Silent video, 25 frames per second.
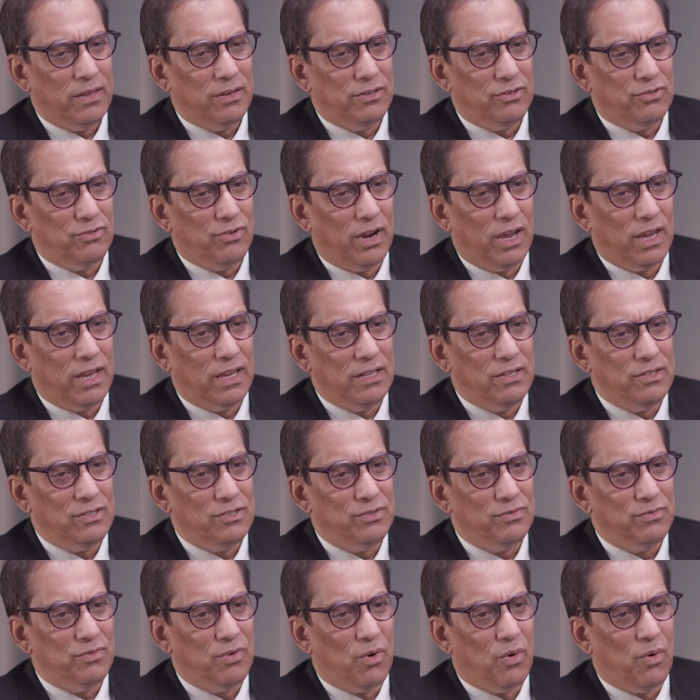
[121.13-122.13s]

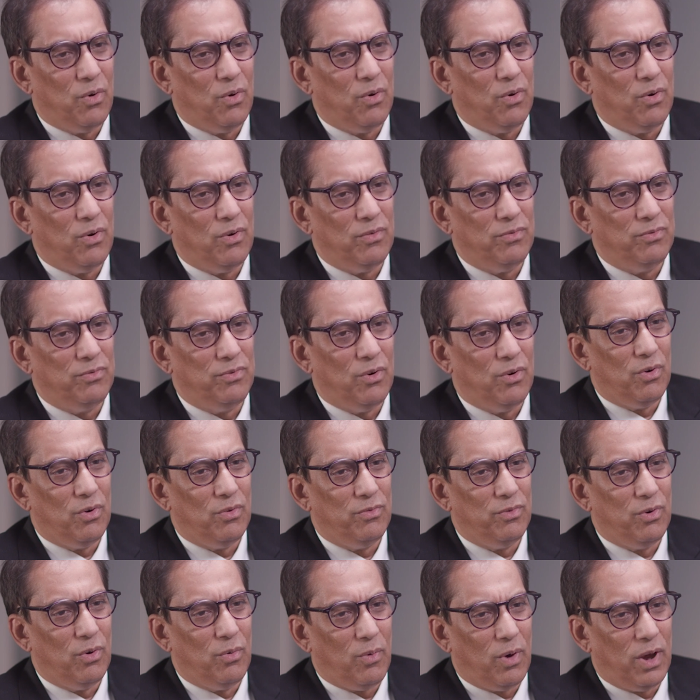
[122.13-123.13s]
trains for
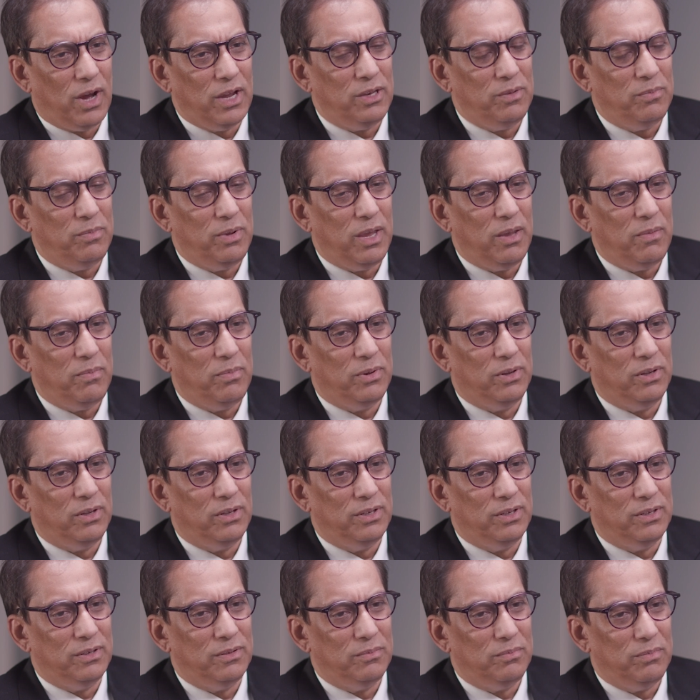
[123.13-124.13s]
white people
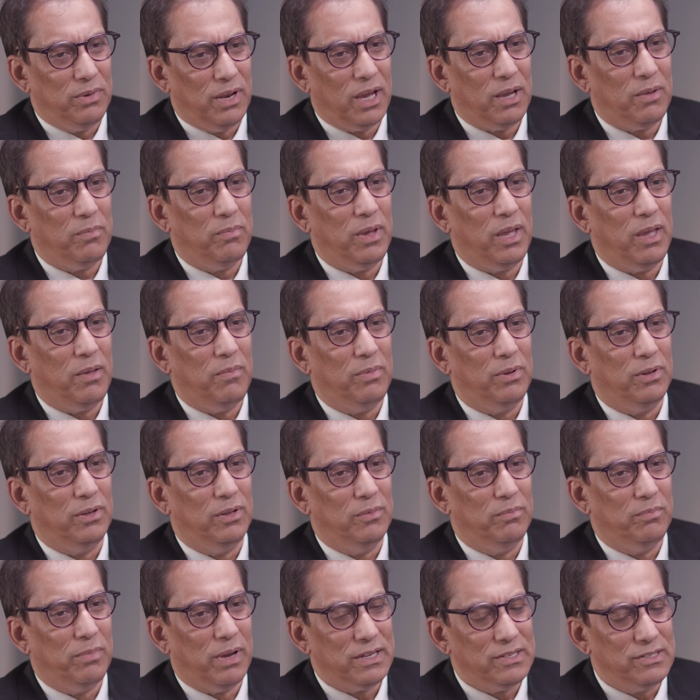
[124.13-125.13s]
and black people,
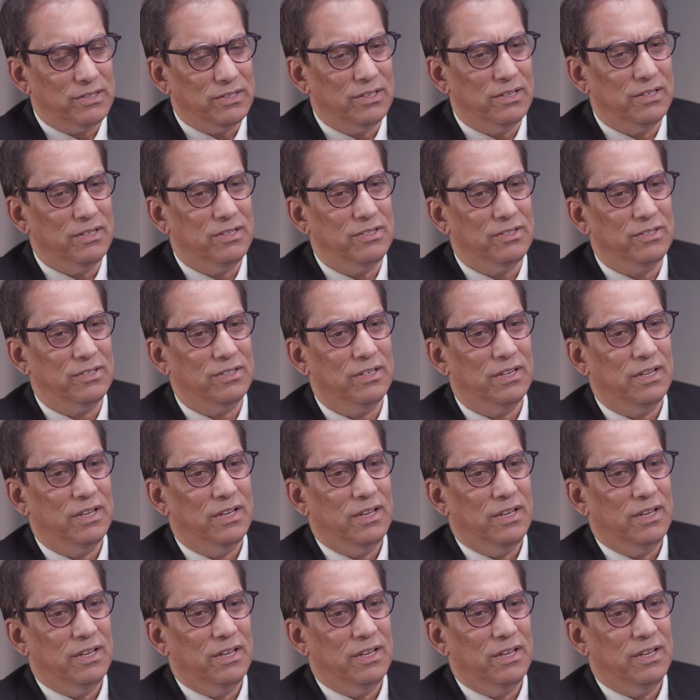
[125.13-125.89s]
buses,